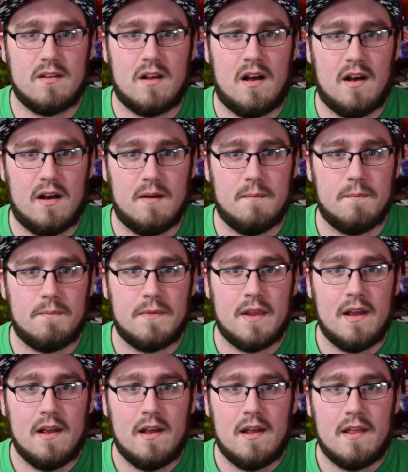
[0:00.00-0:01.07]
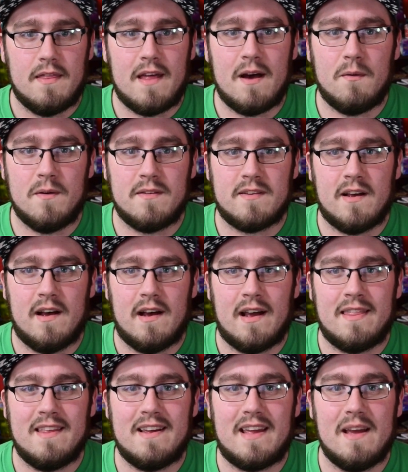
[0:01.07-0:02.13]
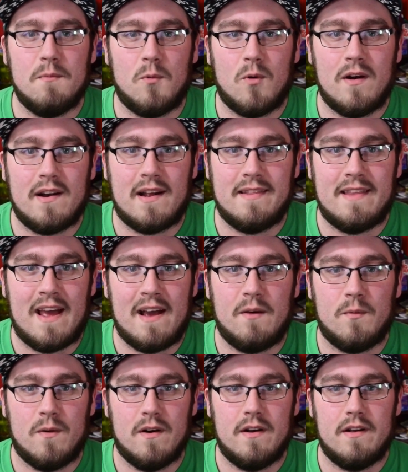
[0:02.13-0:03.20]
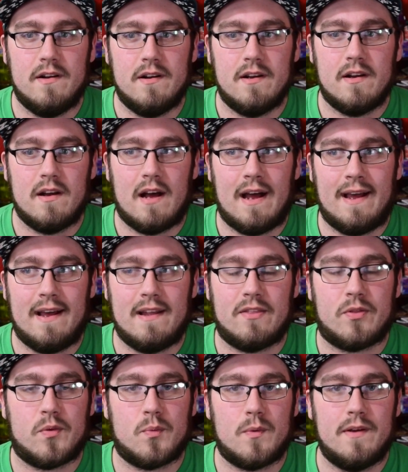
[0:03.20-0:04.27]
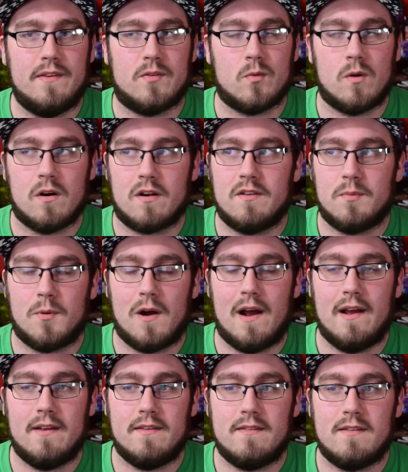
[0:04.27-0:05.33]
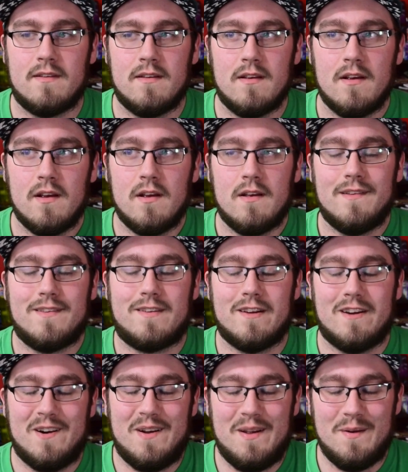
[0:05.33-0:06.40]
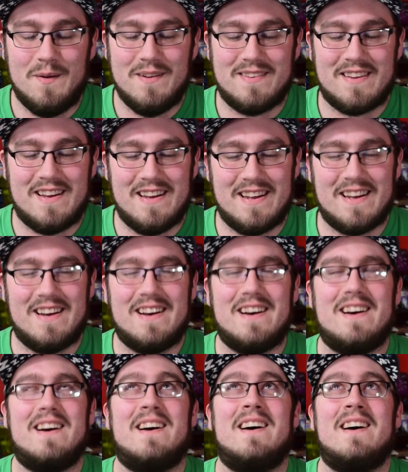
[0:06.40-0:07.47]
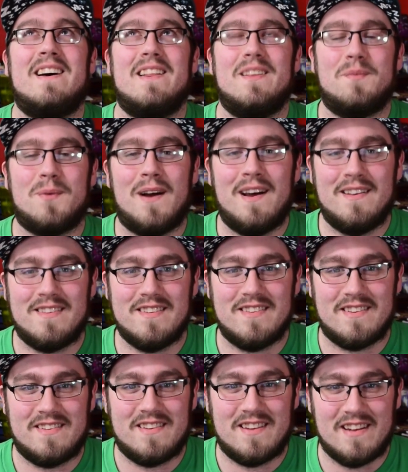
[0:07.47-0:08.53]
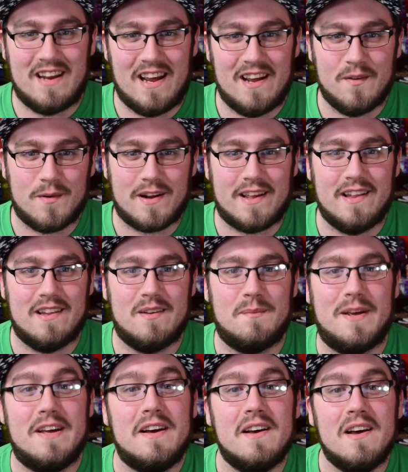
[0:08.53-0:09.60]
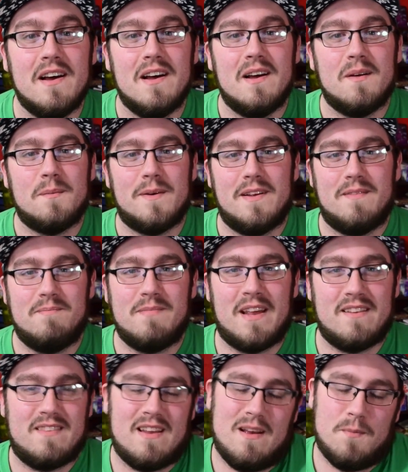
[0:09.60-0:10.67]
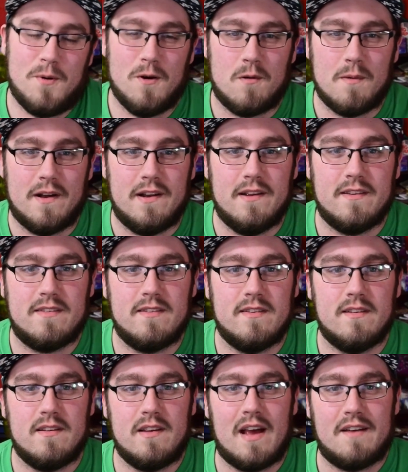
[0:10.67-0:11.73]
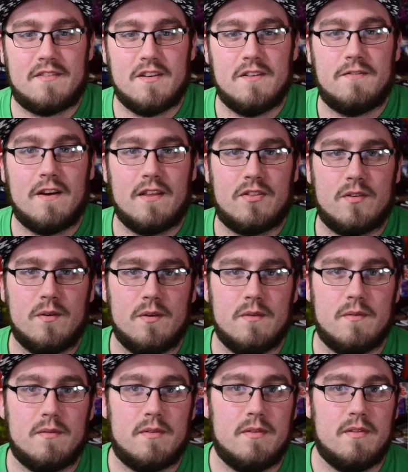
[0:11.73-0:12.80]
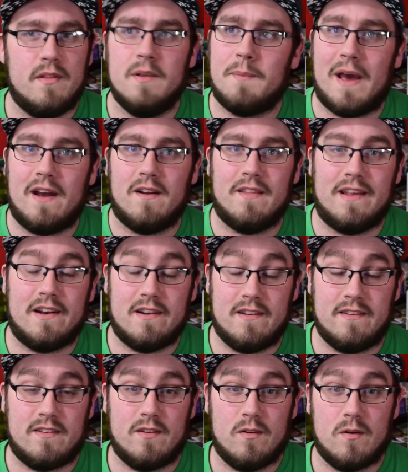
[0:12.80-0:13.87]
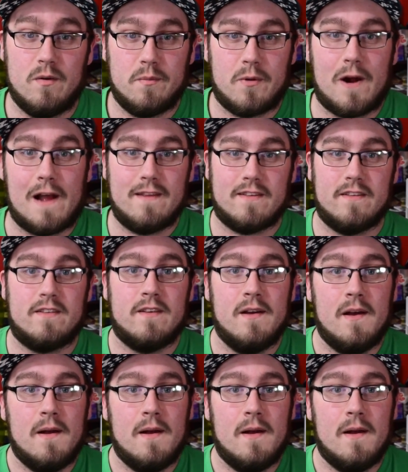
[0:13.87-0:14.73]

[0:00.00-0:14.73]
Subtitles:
That was, I think, game 1 on that one, I had 3 Zorks prized. So it was like, the prizes today were killing me. But that's how Pokemon is. You have to fight through the battle that is your own prizes.